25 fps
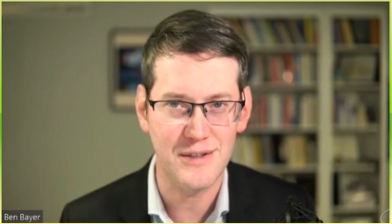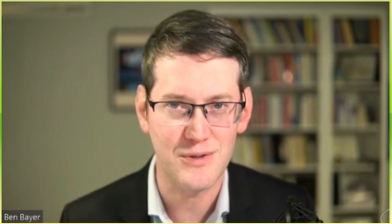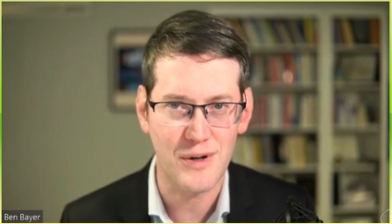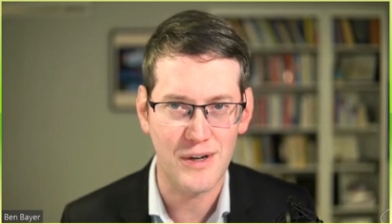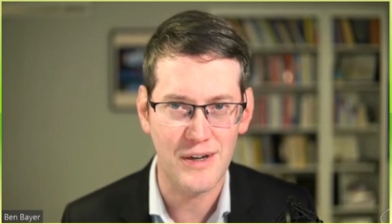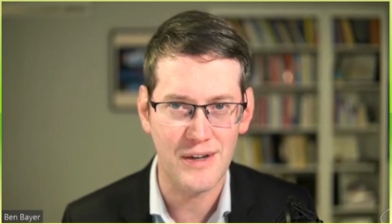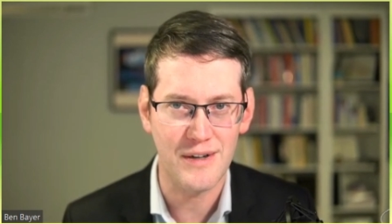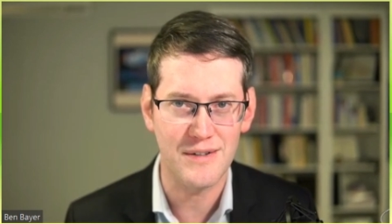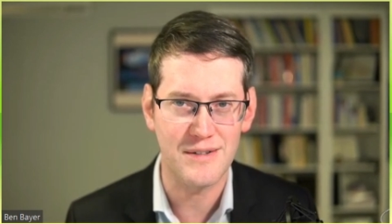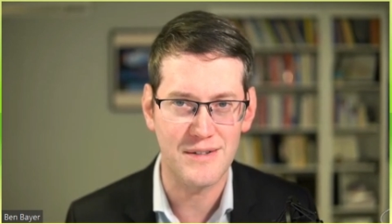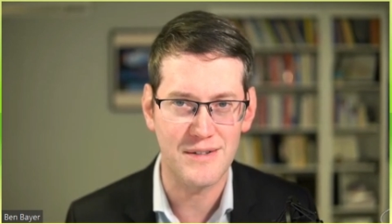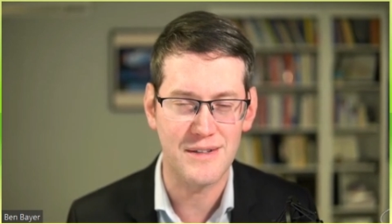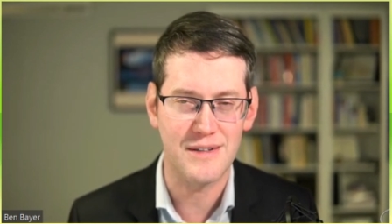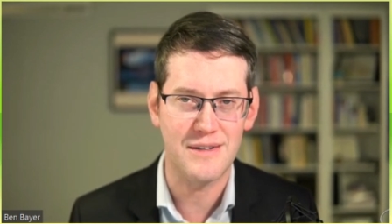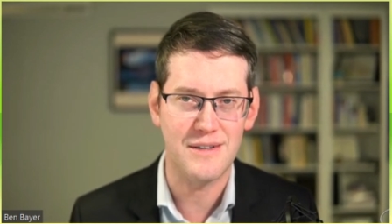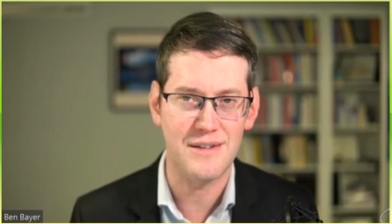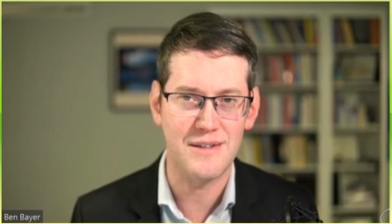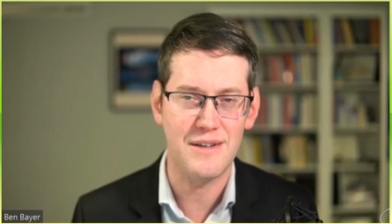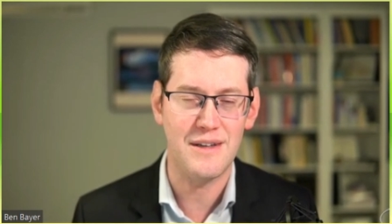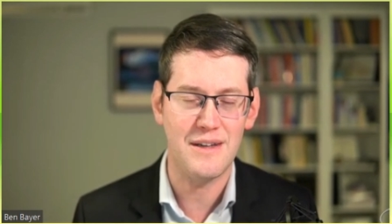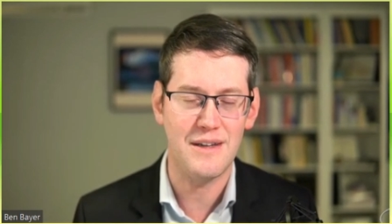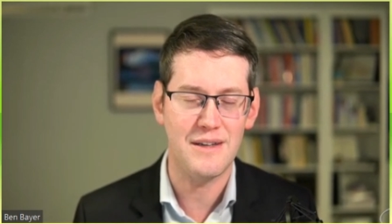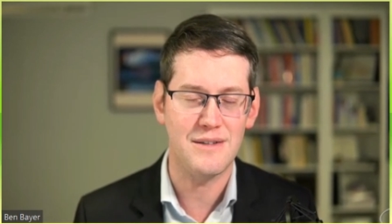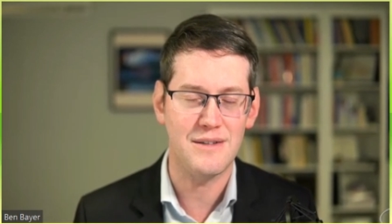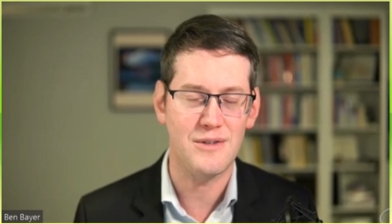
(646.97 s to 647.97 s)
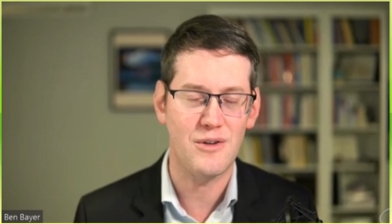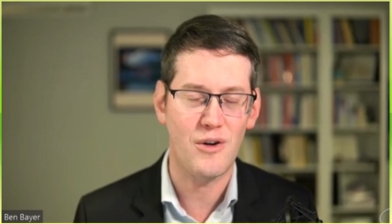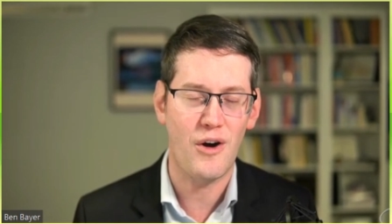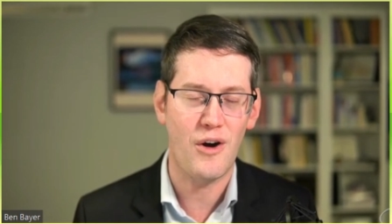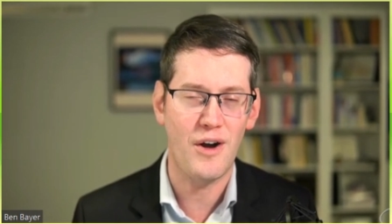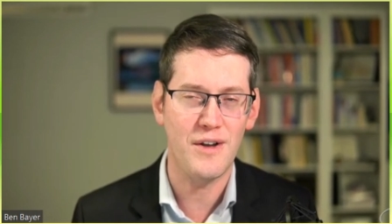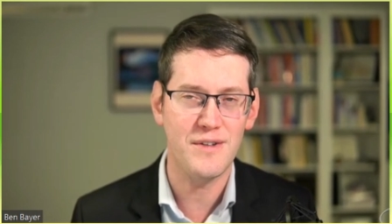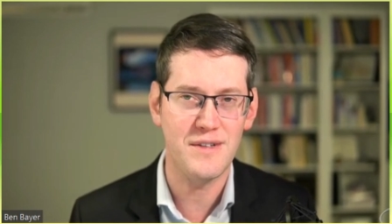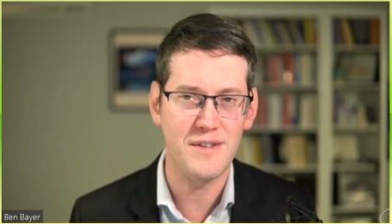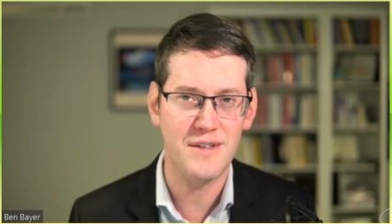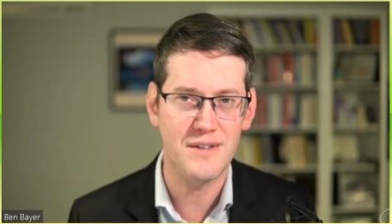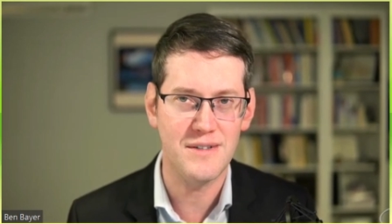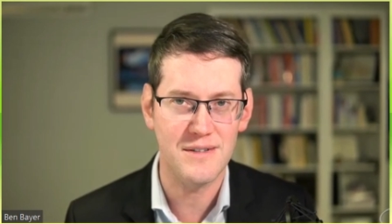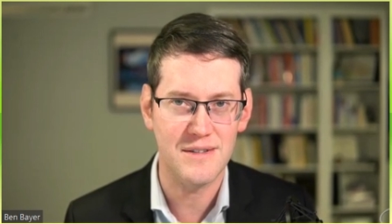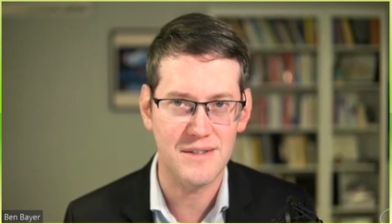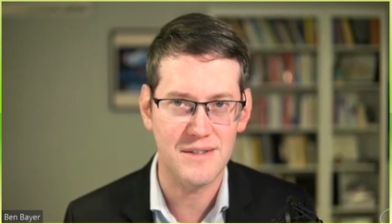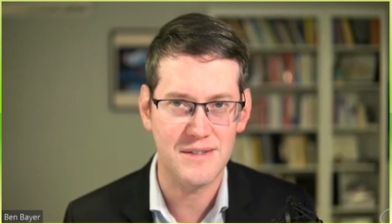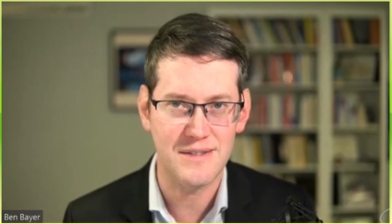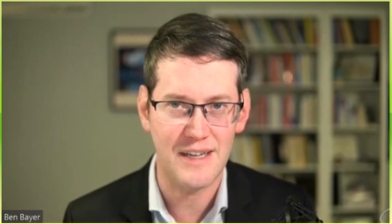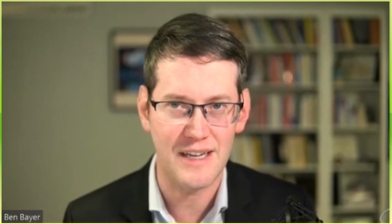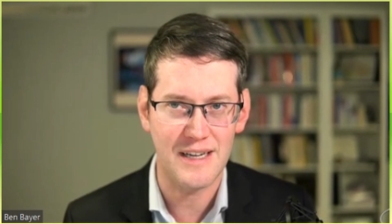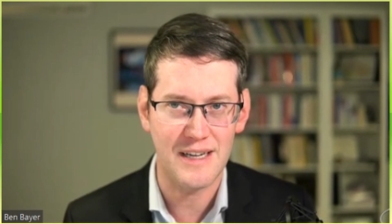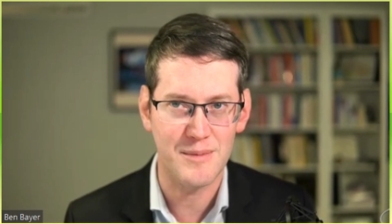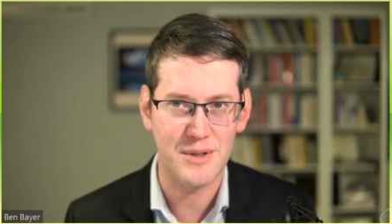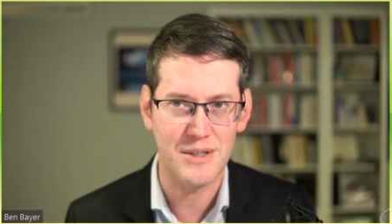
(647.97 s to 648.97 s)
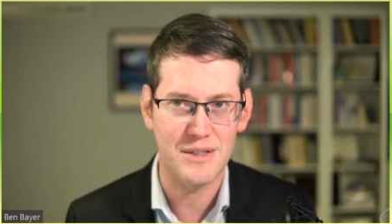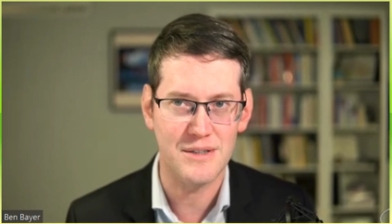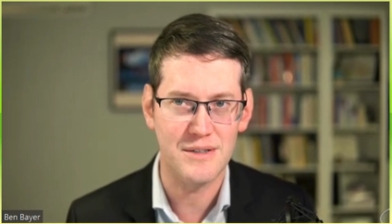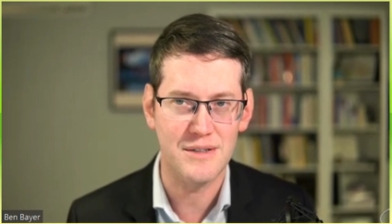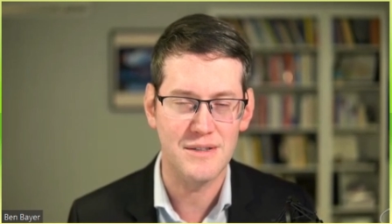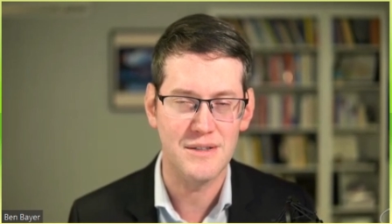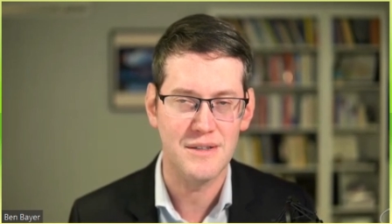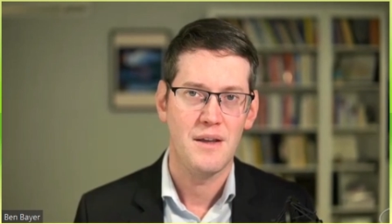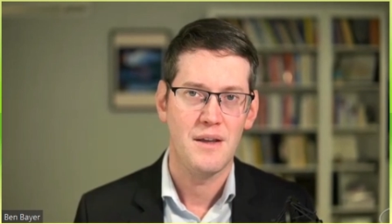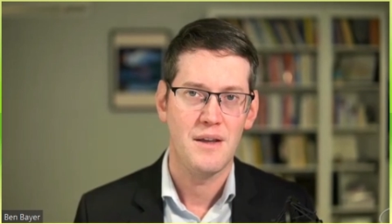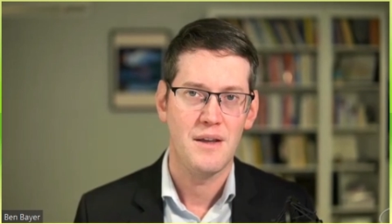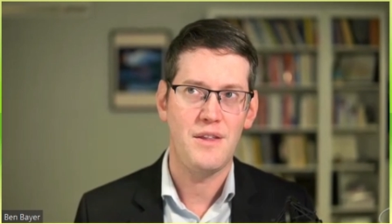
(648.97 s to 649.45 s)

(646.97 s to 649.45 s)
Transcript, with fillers: drugs and causes this damage,